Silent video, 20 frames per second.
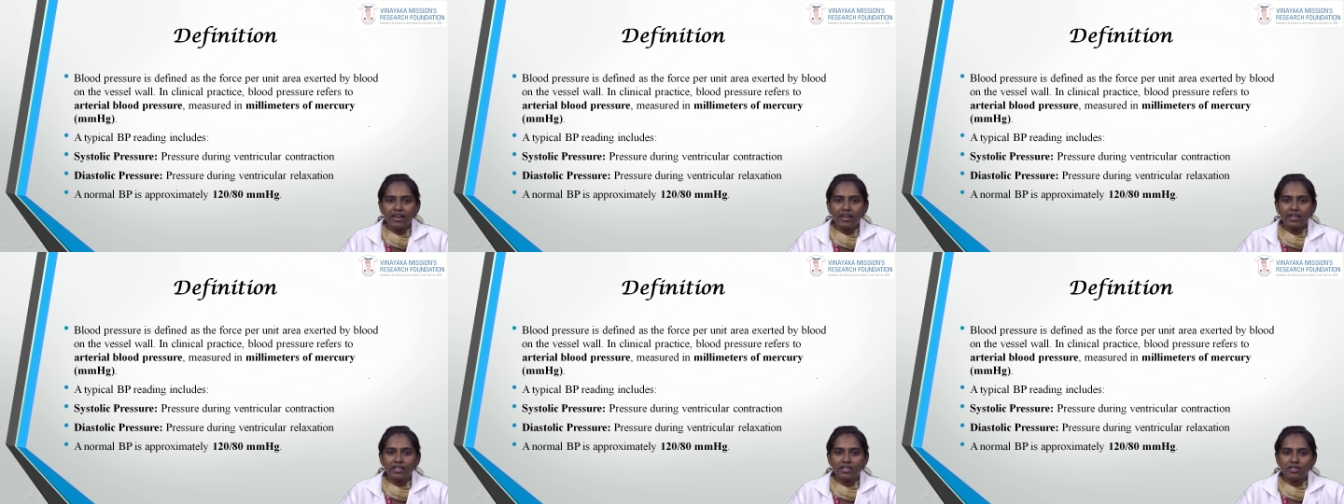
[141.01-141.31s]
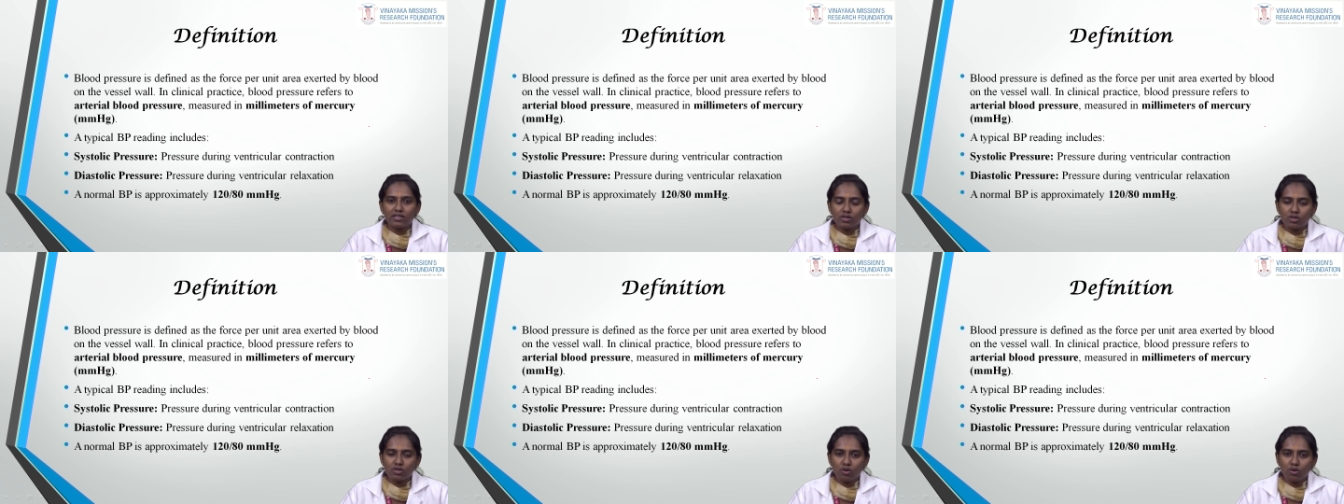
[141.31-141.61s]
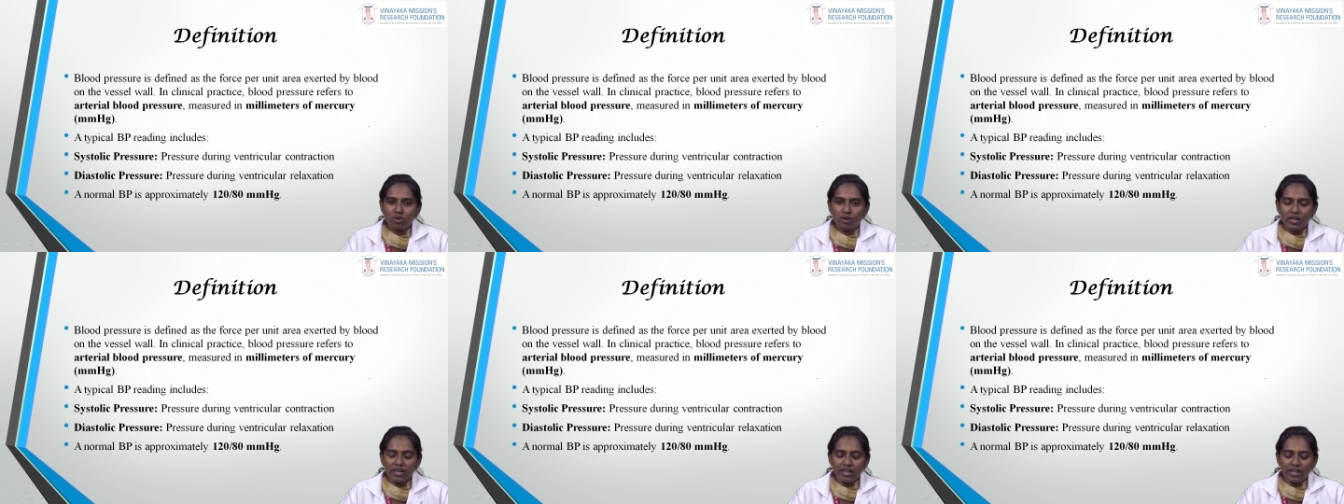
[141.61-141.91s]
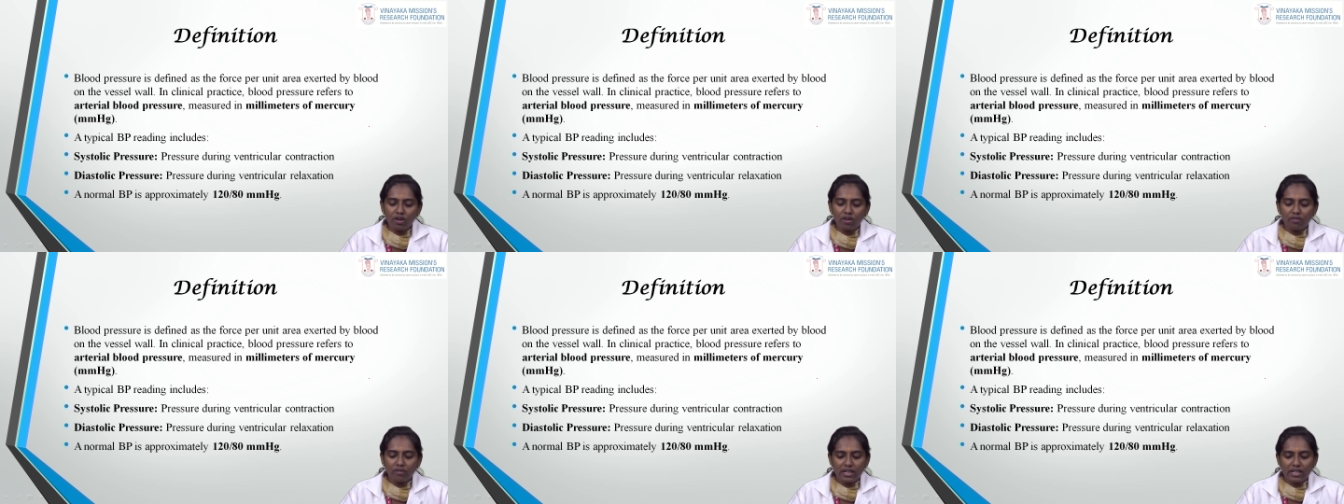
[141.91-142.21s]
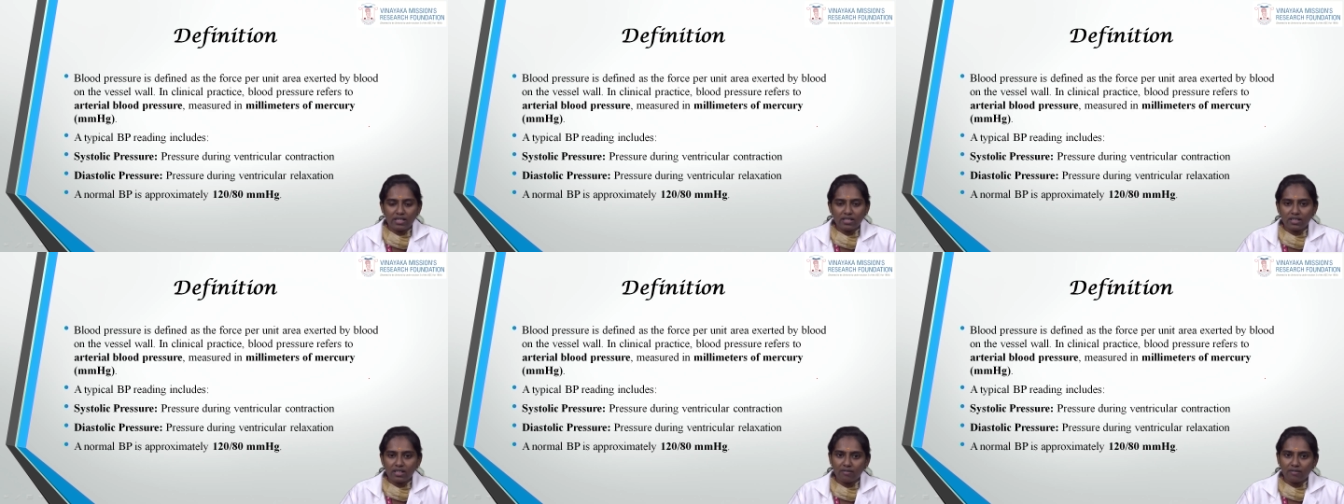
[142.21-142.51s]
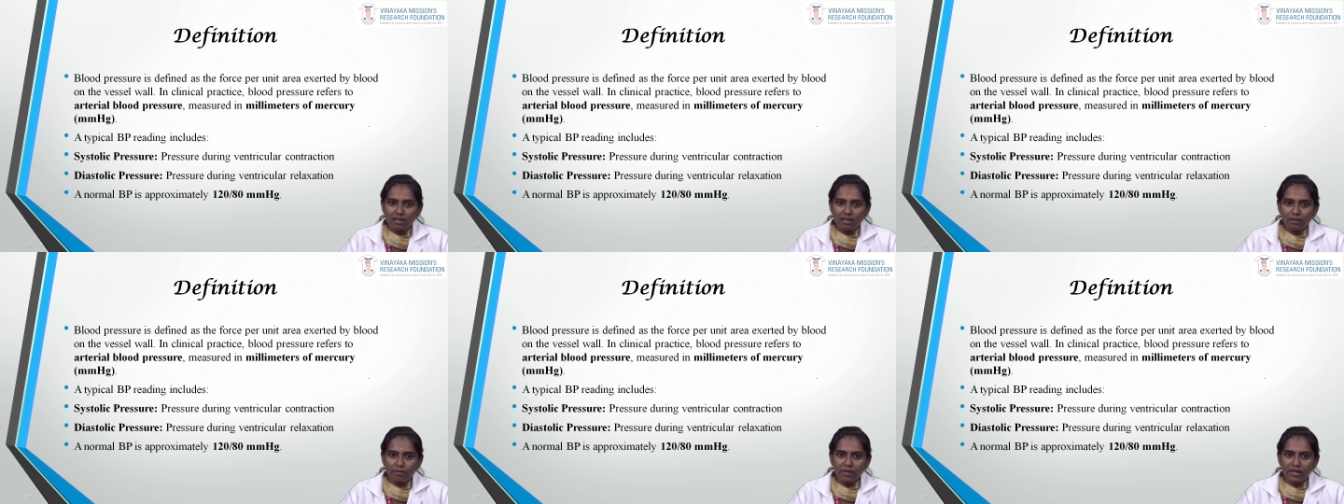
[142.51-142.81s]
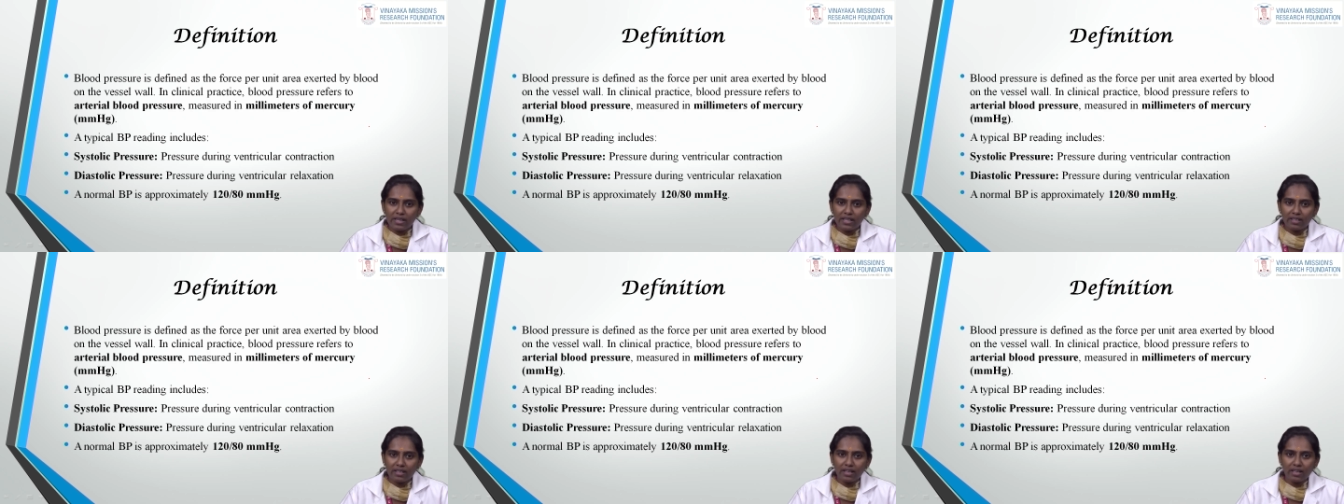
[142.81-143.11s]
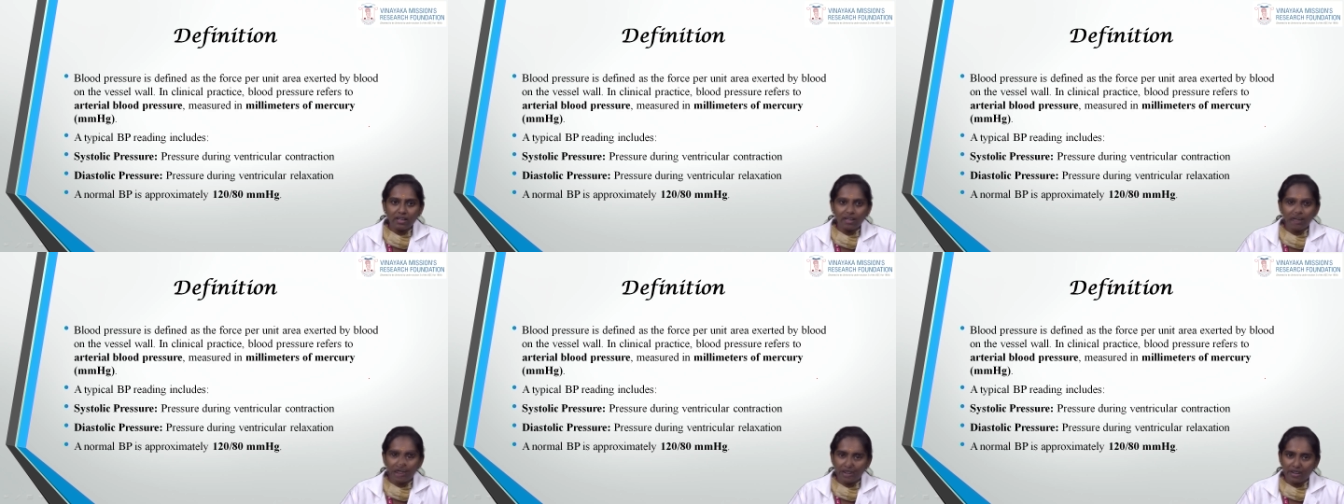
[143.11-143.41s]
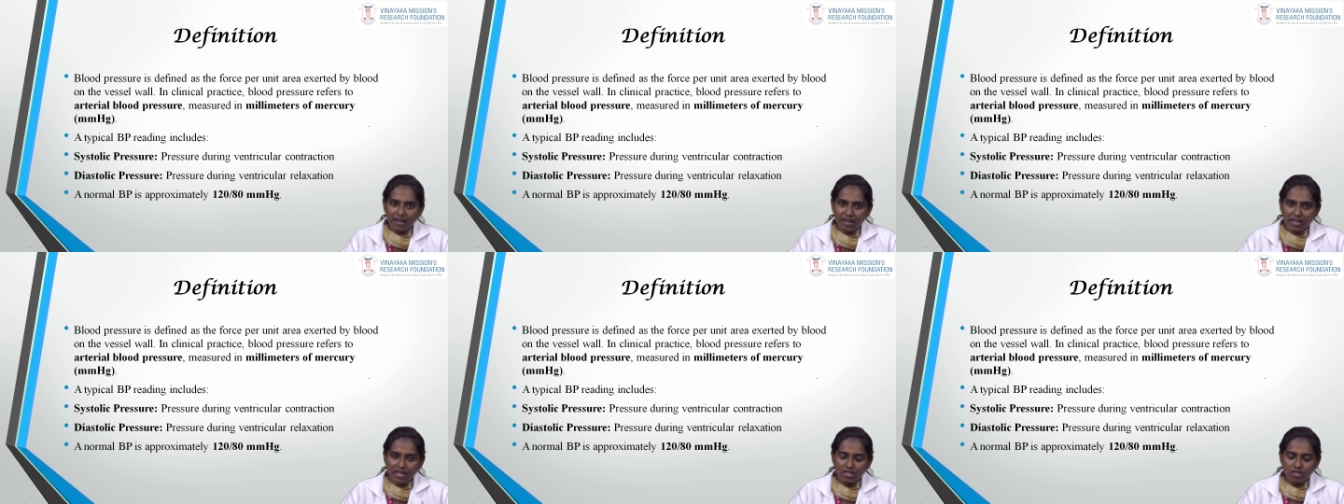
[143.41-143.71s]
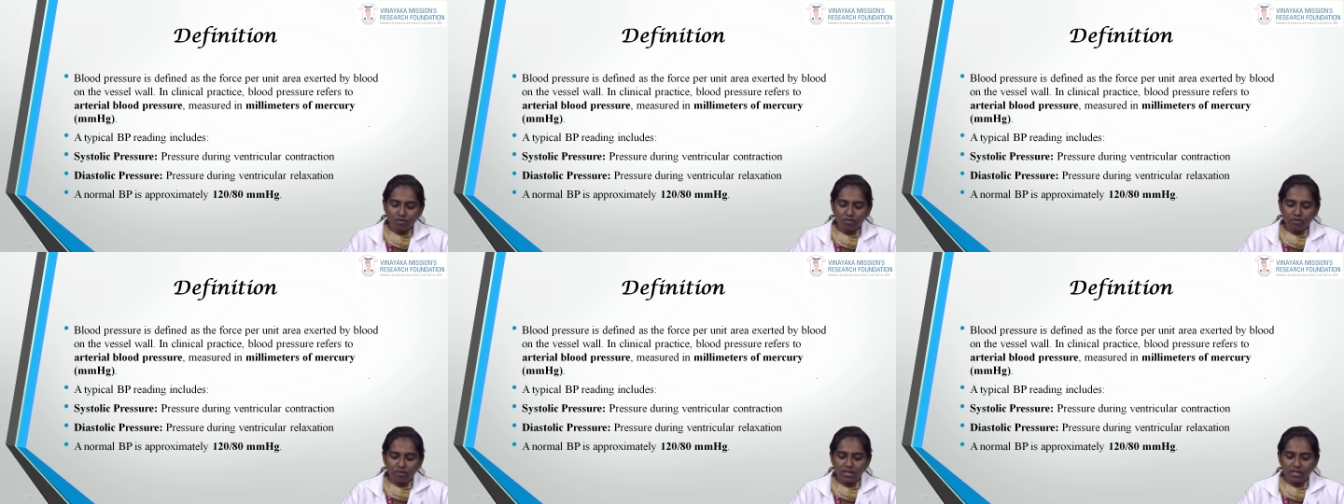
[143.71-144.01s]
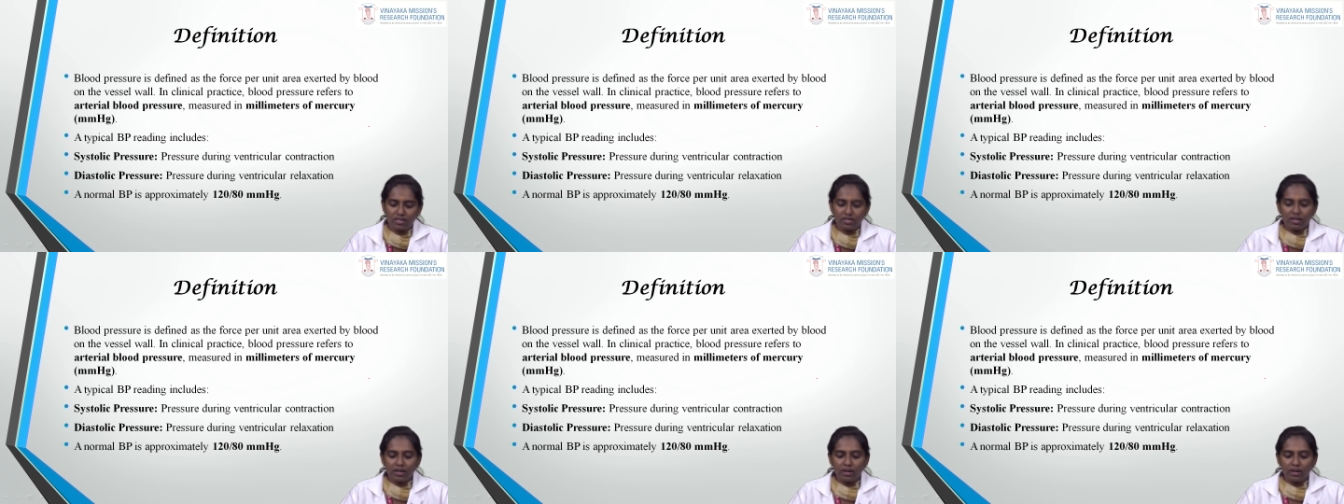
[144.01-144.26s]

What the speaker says: In systolic, your ventricle will be in the contraction phase.